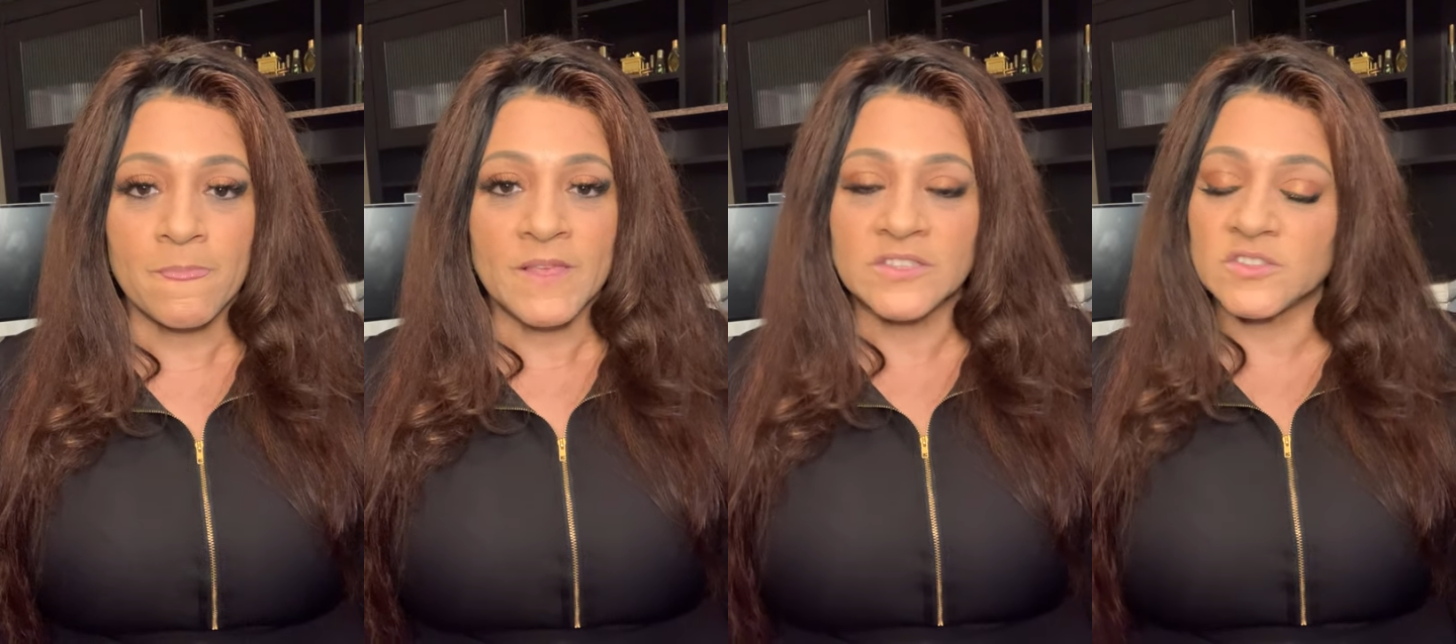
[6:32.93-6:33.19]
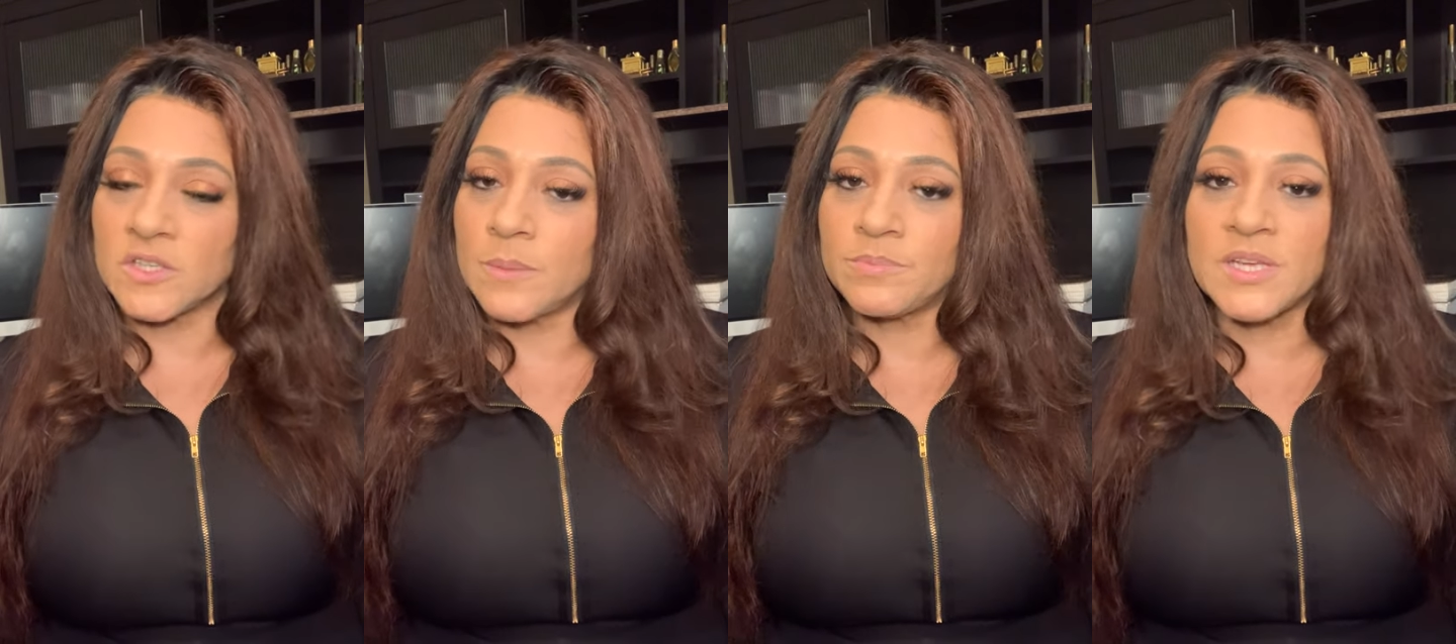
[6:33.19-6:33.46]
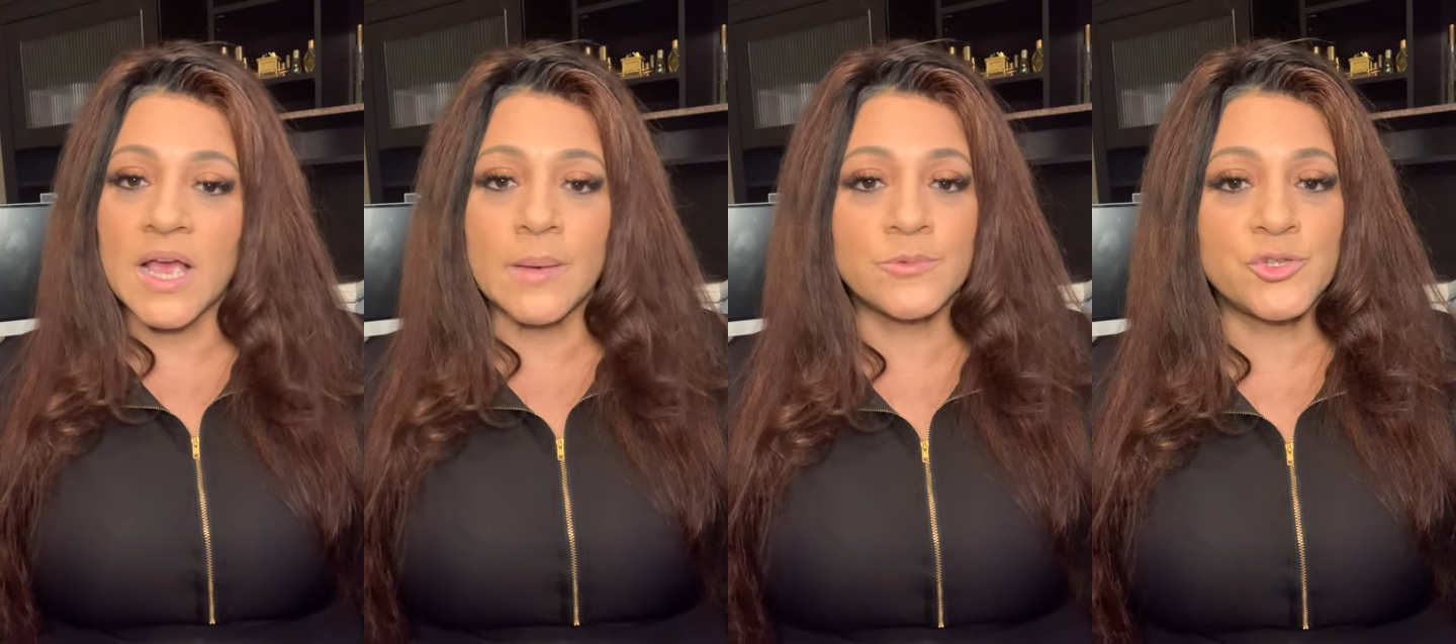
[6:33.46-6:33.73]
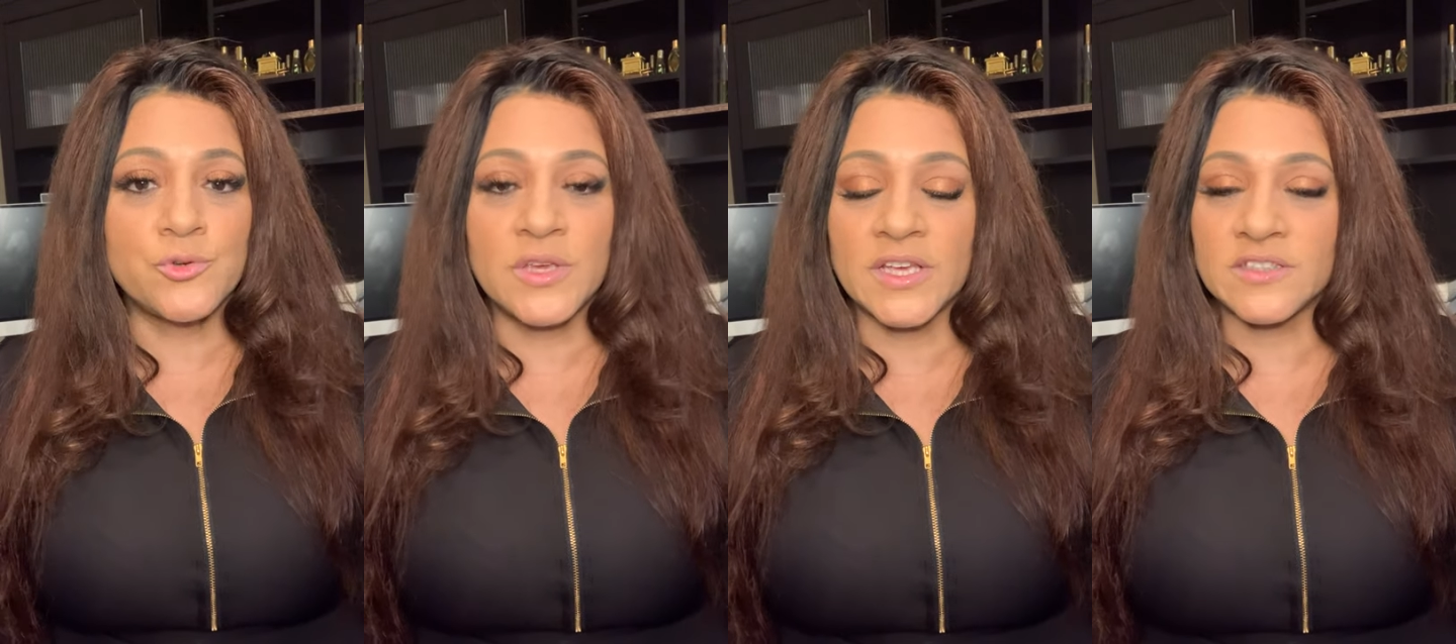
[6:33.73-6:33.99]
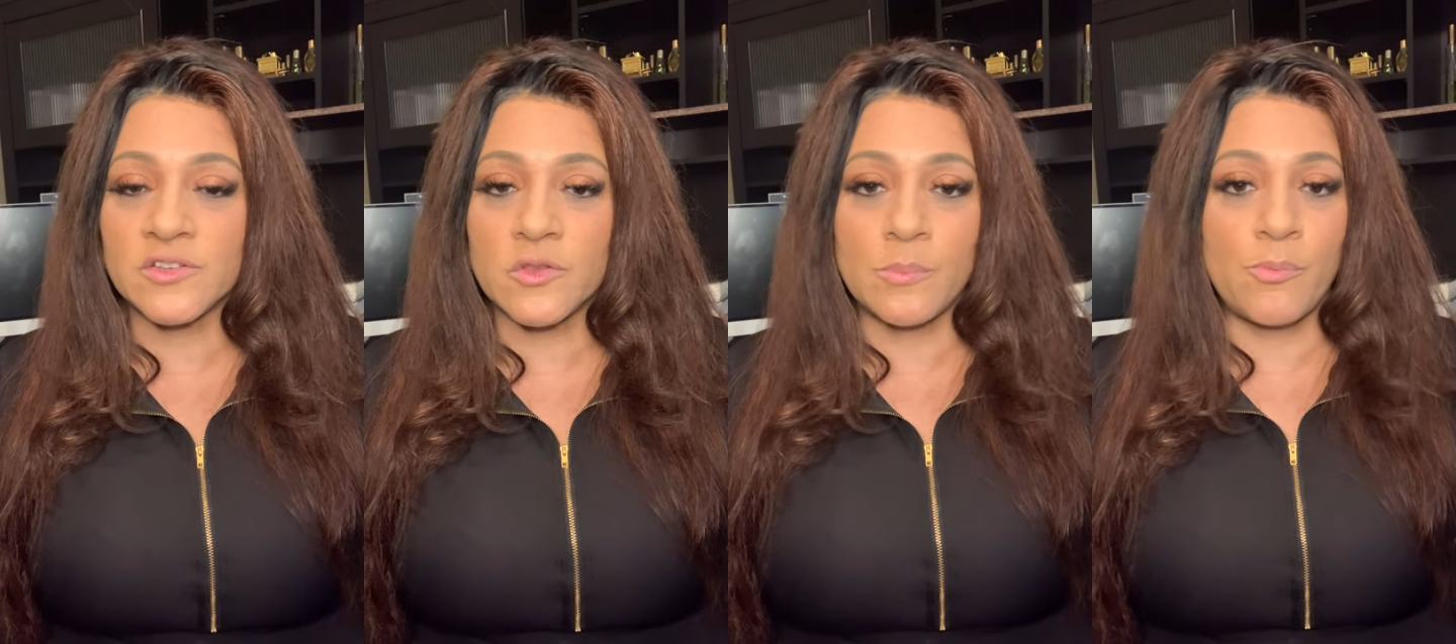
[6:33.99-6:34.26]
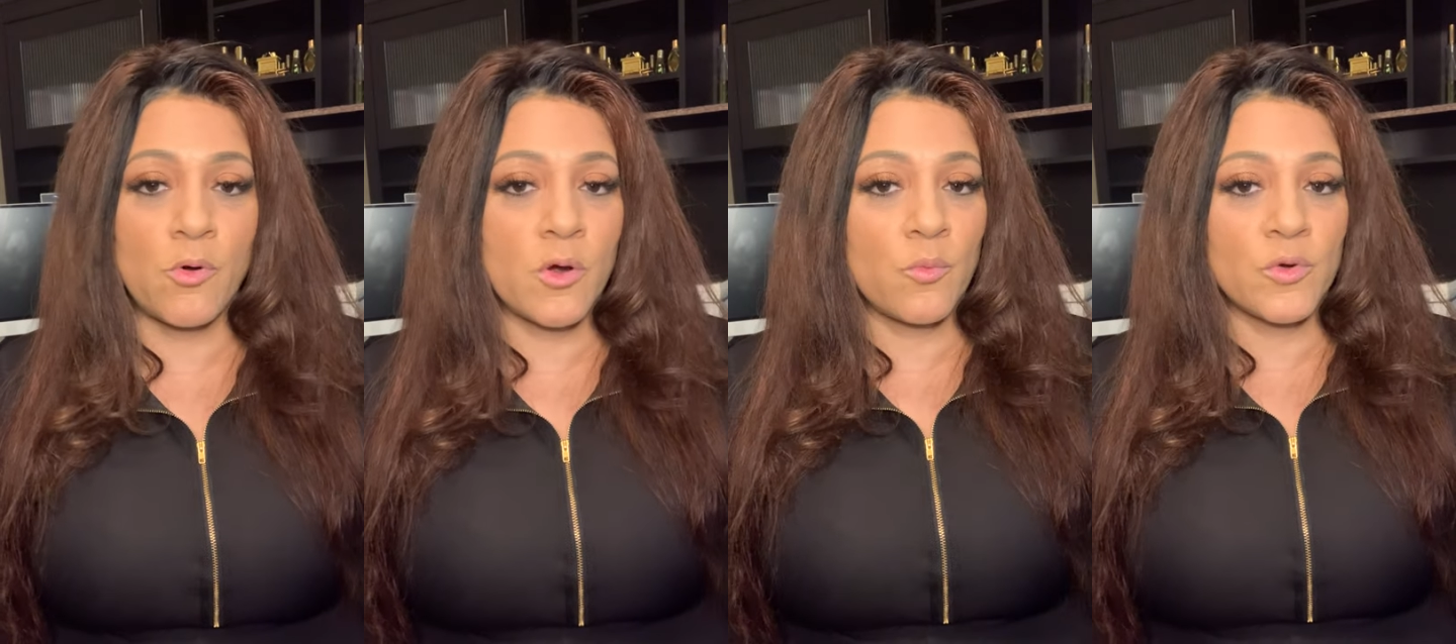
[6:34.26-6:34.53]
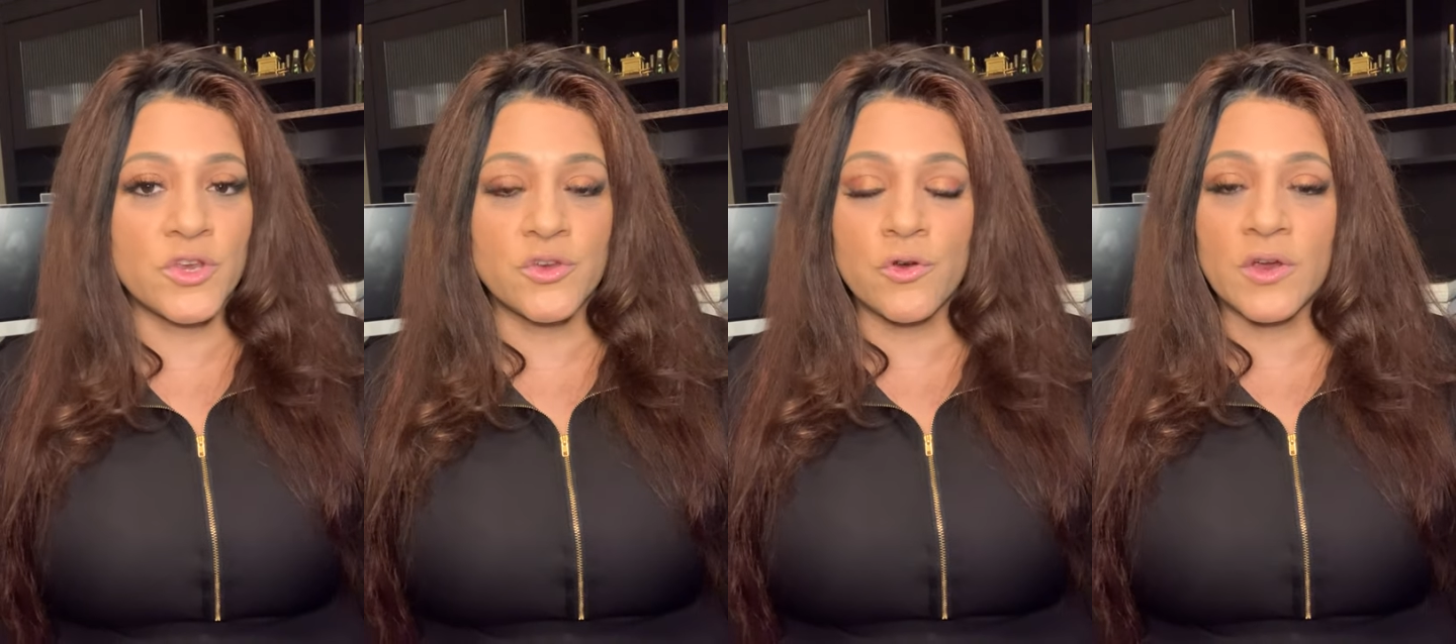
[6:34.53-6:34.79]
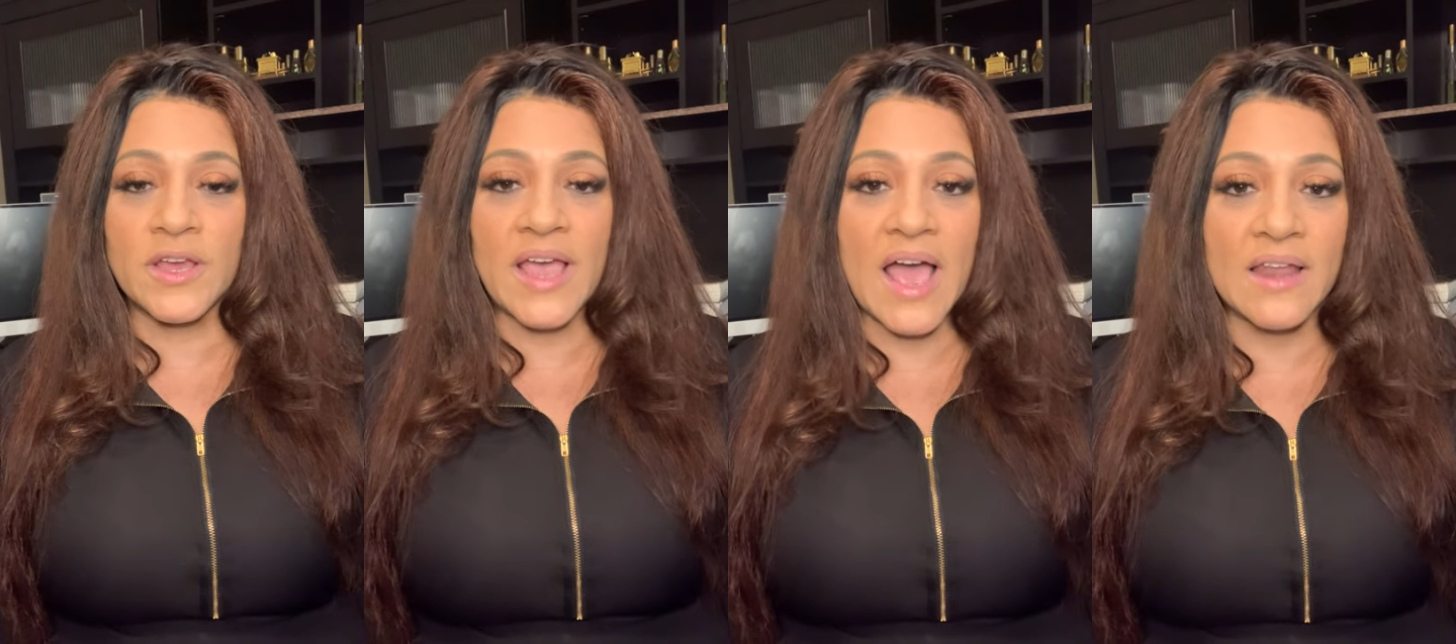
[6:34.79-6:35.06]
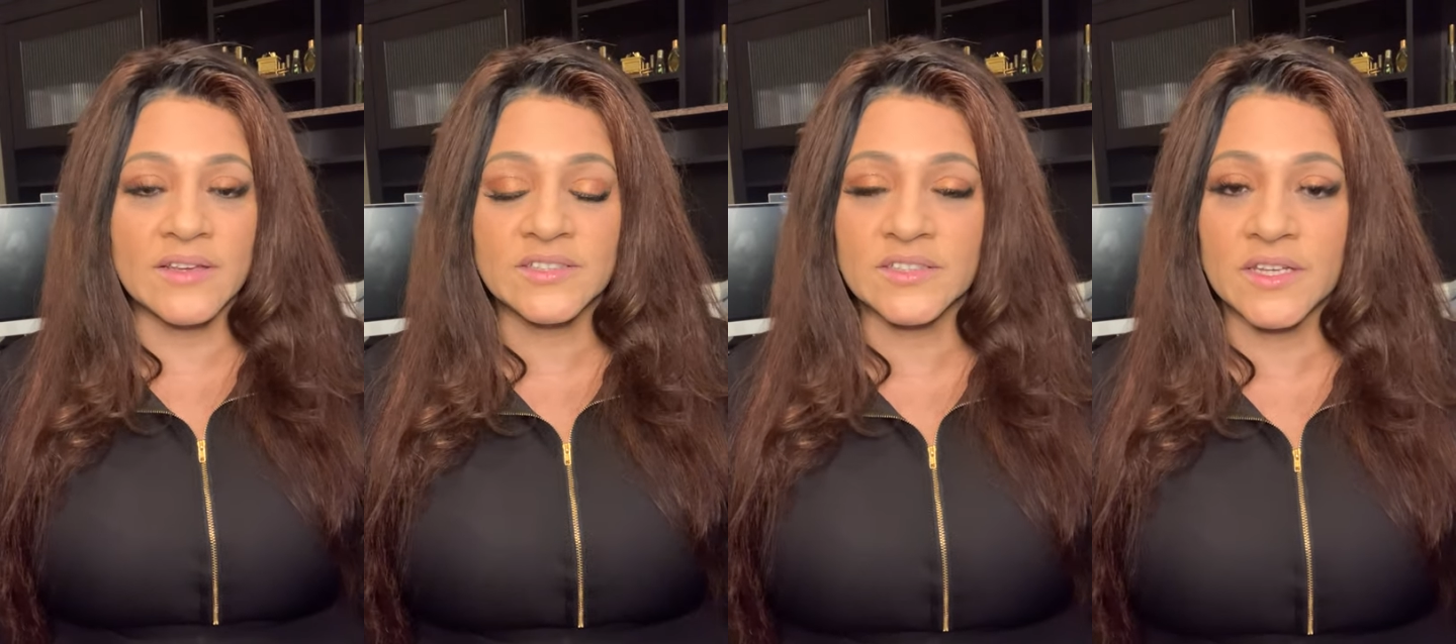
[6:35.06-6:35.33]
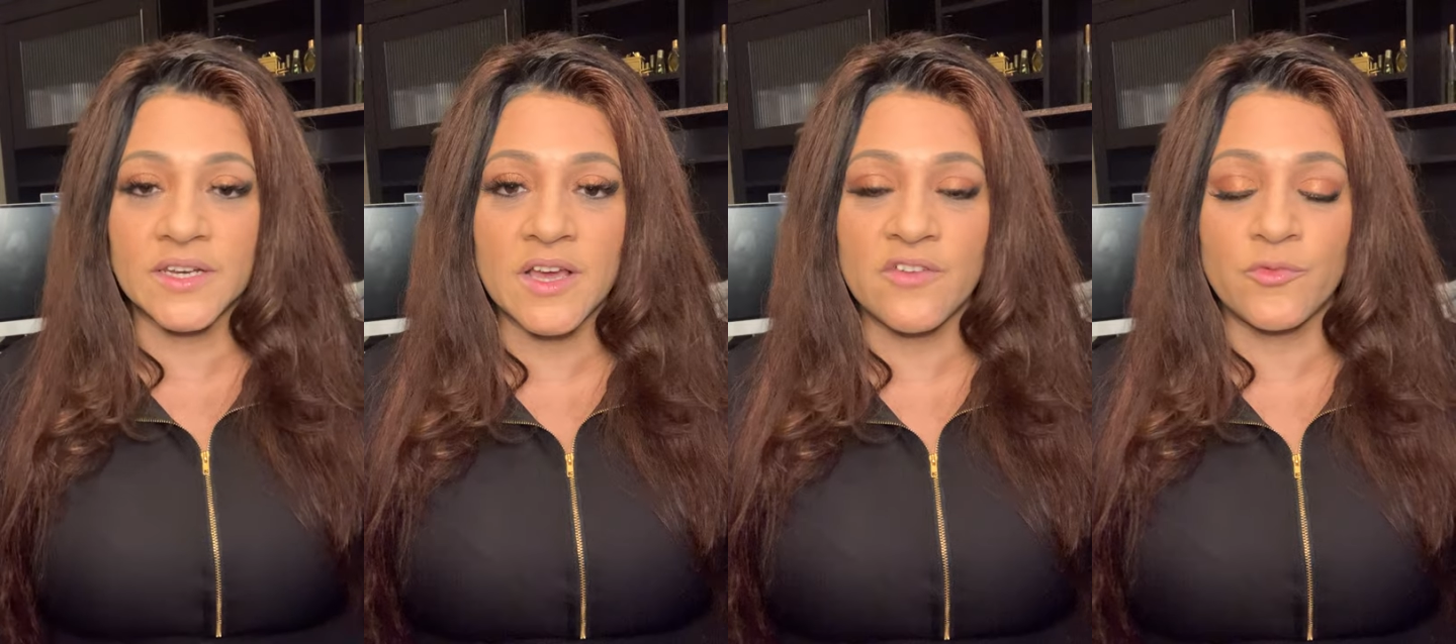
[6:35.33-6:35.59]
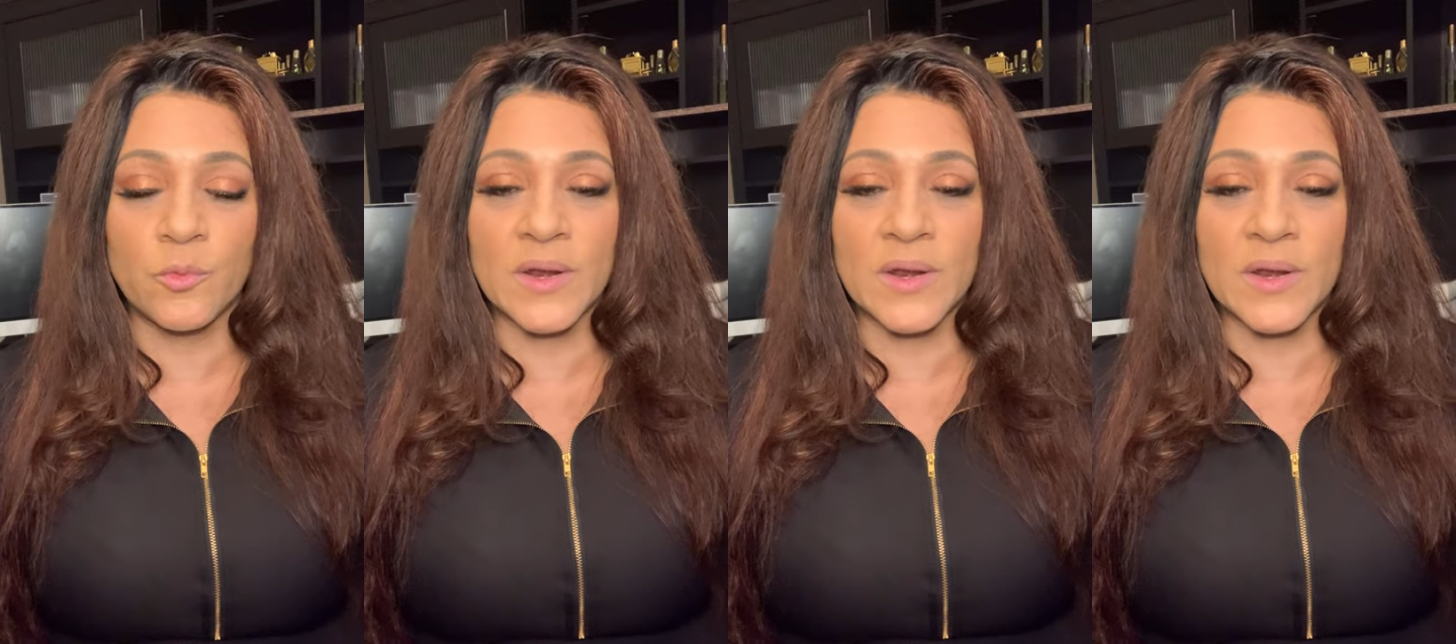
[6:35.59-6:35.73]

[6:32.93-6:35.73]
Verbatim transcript: Sometimes you get to the point where you're calloused enough.